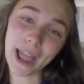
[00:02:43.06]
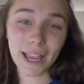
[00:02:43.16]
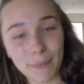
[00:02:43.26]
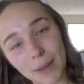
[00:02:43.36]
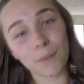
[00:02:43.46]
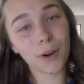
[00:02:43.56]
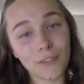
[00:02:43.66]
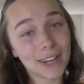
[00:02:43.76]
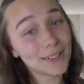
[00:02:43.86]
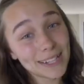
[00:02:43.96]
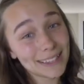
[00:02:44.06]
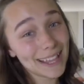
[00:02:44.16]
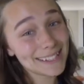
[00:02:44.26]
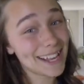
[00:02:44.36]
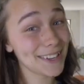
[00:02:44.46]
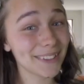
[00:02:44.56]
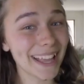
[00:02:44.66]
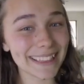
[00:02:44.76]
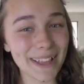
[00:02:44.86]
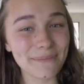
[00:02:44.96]
make more videos like this and you'll
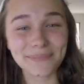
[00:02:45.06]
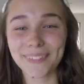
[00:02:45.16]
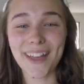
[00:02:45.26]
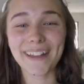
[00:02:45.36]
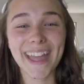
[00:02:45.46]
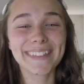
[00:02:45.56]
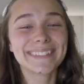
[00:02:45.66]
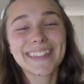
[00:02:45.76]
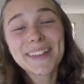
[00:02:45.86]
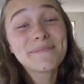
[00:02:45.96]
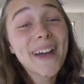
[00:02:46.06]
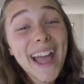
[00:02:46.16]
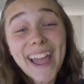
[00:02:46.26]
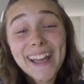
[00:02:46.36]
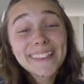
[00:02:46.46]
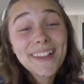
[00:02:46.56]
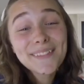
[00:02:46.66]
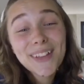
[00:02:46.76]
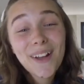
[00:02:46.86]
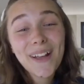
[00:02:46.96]
like them. Okay, bye, I love
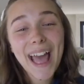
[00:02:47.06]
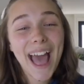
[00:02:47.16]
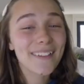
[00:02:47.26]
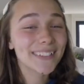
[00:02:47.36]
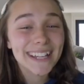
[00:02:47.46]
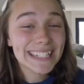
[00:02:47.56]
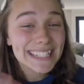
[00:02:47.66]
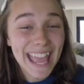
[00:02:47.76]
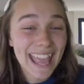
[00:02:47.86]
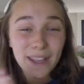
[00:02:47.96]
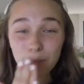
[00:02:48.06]
y'all. Have a great day.